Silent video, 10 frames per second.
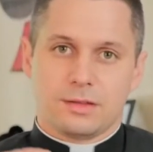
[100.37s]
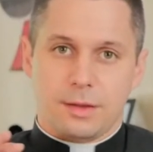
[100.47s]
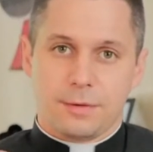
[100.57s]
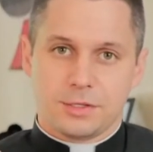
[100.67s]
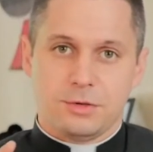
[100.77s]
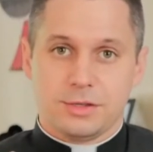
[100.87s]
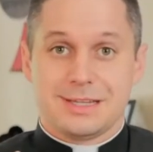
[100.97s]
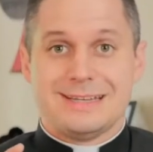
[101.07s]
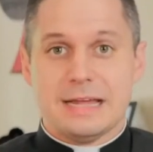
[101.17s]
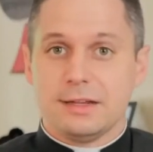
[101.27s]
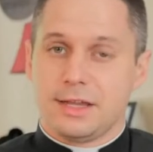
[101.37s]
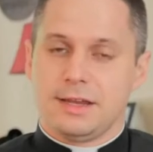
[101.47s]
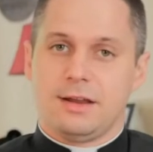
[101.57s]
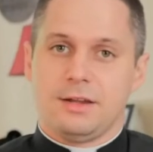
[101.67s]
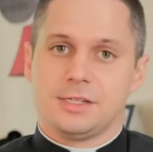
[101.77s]
a person who has a
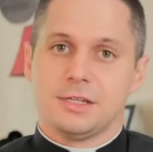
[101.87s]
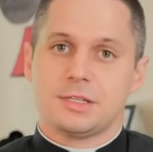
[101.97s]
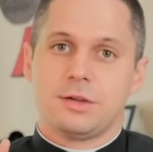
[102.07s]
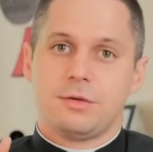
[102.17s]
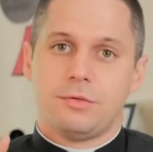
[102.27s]
delicate conscience